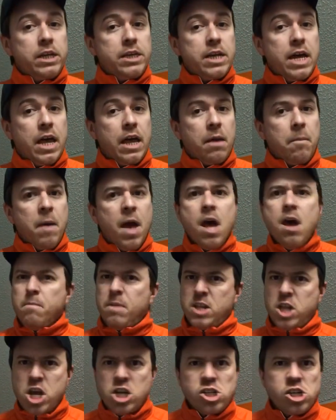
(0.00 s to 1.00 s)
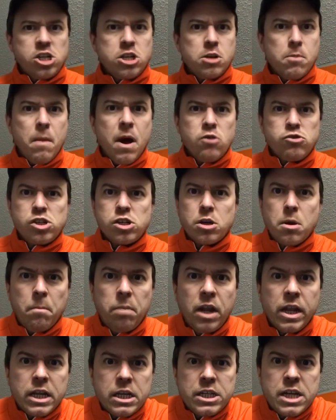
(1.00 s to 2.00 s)
but this is the most complete team
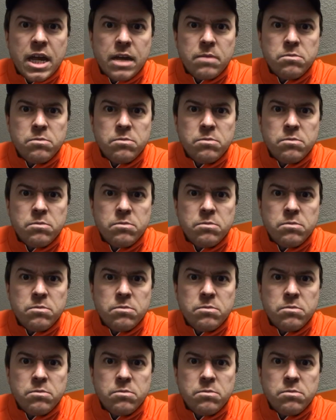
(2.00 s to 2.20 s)
Saban's